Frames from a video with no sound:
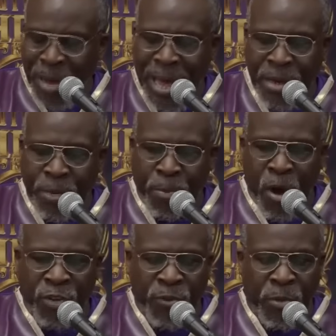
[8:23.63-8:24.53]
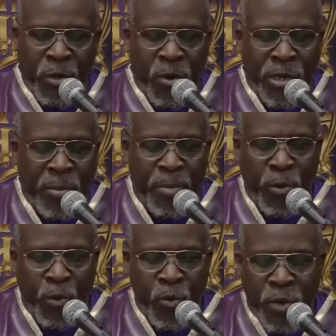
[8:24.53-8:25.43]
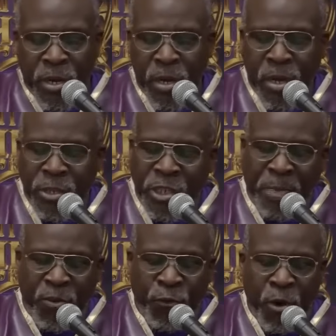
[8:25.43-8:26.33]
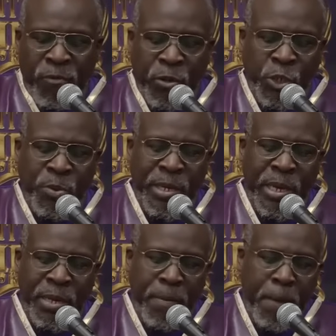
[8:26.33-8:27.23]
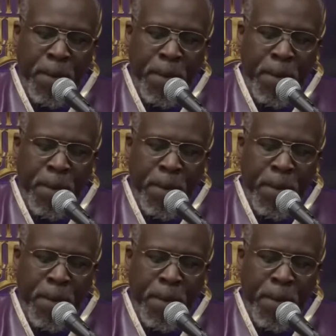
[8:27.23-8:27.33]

mind departs from the Lord. Give me Baruch chapter 4, verse 28.